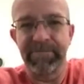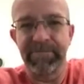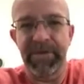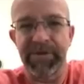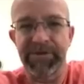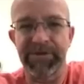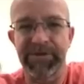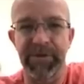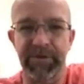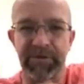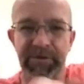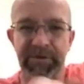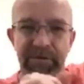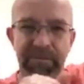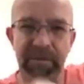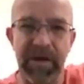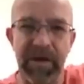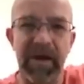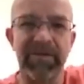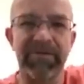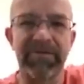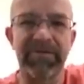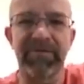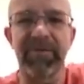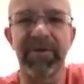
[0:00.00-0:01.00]
And so for
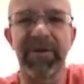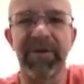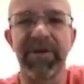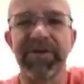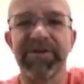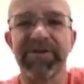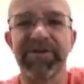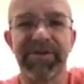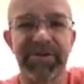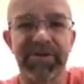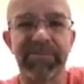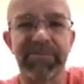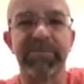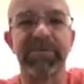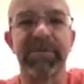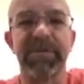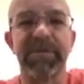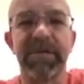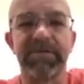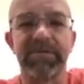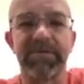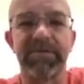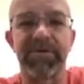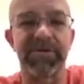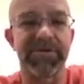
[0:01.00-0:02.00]
my friends that are
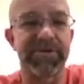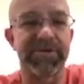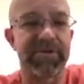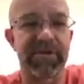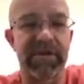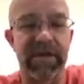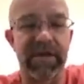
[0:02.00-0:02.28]
believers,